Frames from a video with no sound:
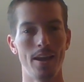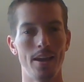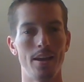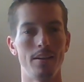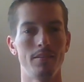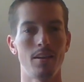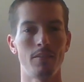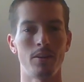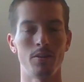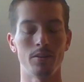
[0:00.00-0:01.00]
and
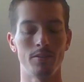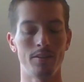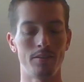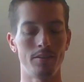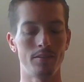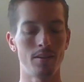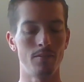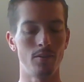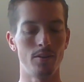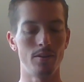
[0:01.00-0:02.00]

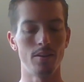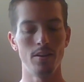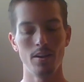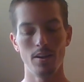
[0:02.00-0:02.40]
767